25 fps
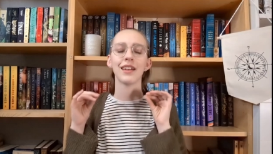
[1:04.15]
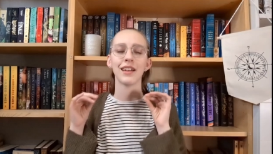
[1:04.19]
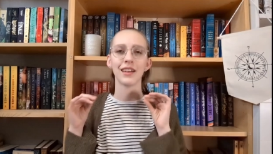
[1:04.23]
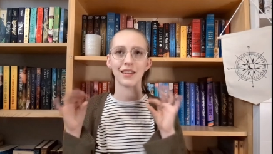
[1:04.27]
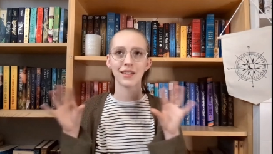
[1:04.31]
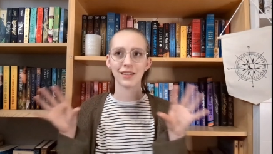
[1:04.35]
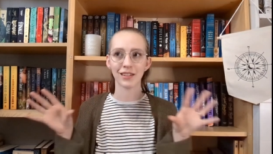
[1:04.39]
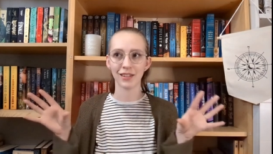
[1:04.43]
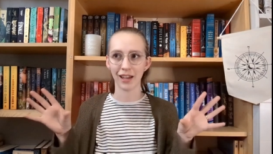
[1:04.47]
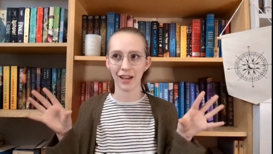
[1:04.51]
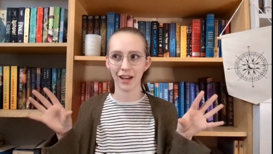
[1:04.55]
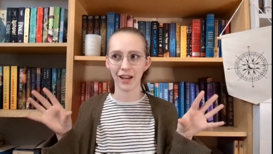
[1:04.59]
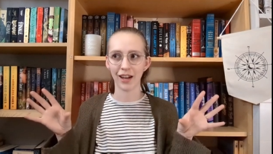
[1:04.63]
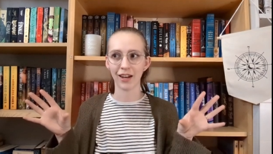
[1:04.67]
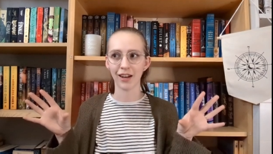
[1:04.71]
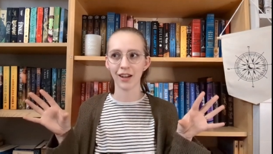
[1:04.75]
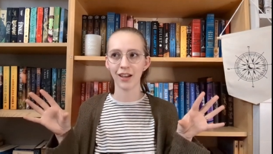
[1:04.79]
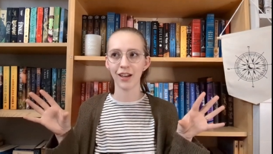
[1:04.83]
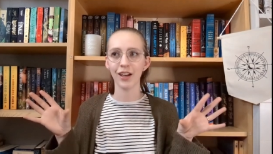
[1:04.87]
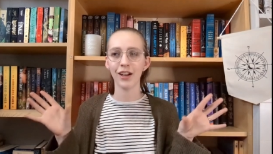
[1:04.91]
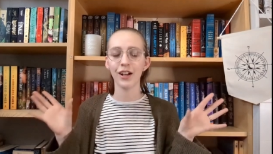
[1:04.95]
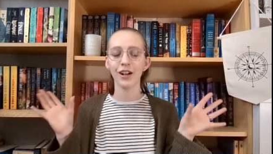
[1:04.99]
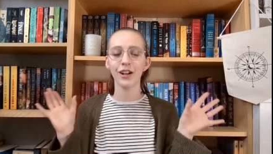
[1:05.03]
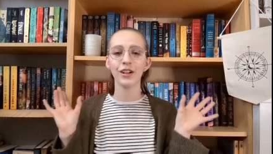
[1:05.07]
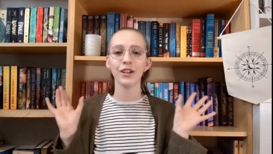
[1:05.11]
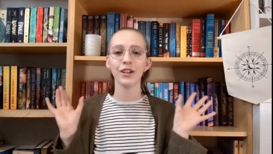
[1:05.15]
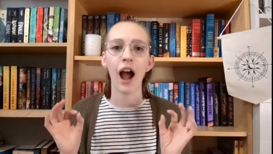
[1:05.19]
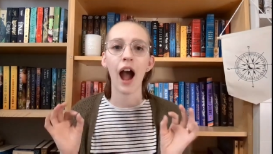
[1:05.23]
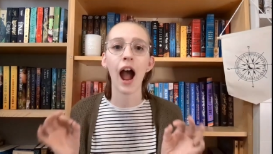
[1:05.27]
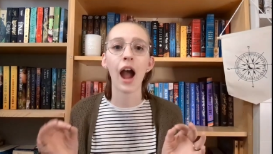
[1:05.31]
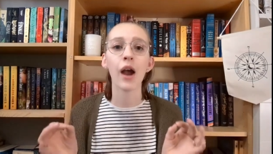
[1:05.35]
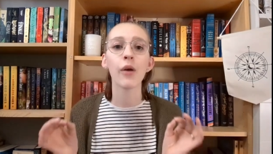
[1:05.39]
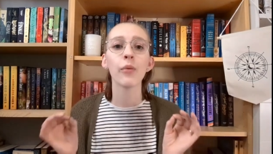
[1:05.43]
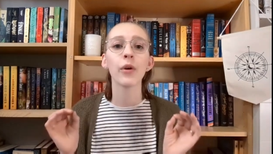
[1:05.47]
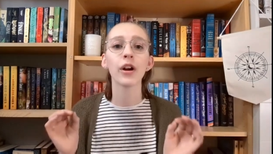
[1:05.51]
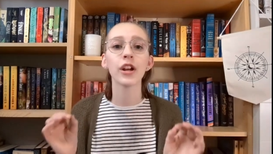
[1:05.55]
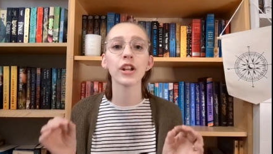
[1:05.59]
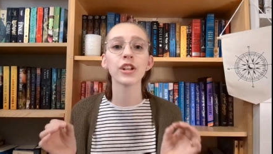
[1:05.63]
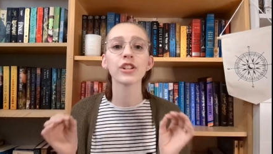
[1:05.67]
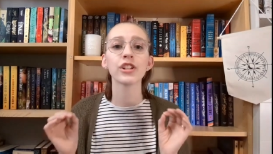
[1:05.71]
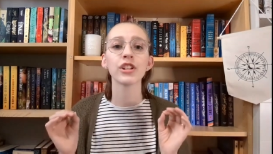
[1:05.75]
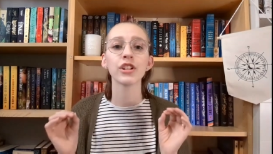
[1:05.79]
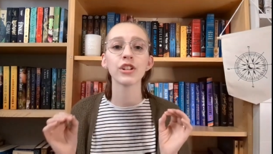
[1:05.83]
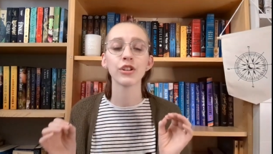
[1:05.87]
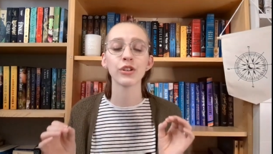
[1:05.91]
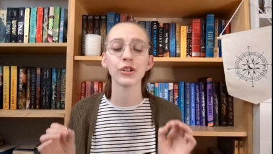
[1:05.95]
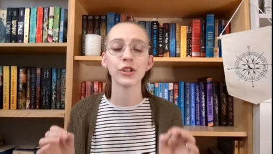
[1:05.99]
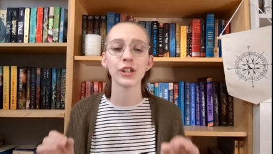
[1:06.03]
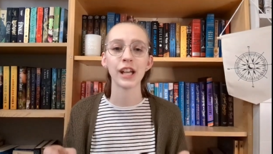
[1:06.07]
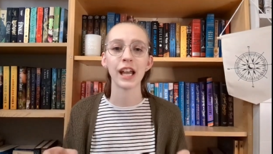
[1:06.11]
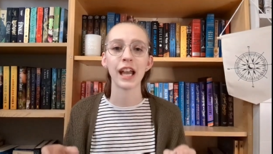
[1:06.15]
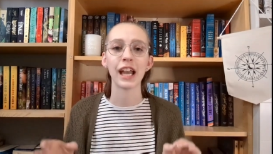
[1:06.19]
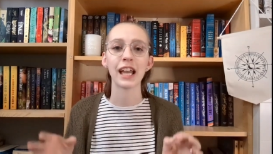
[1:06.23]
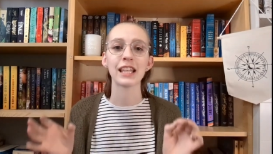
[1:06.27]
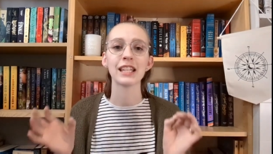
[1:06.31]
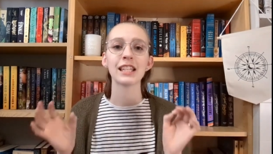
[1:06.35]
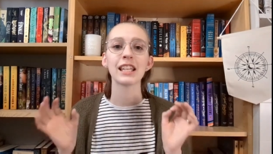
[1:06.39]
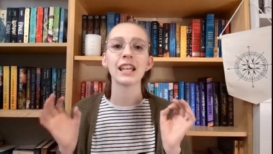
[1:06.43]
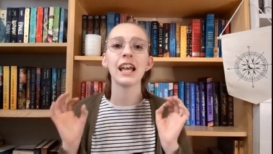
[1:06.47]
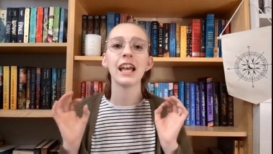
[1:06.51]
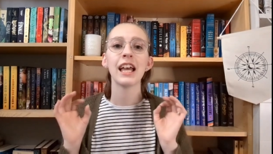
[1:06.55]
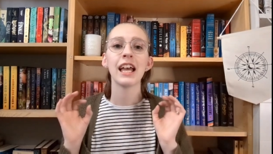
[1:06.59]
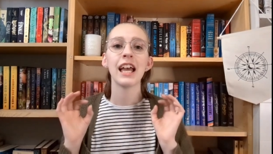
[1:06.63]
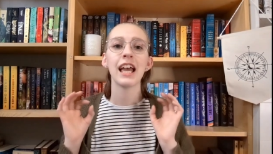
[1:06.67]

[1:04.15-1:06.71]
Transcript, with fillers: insane i wanted to create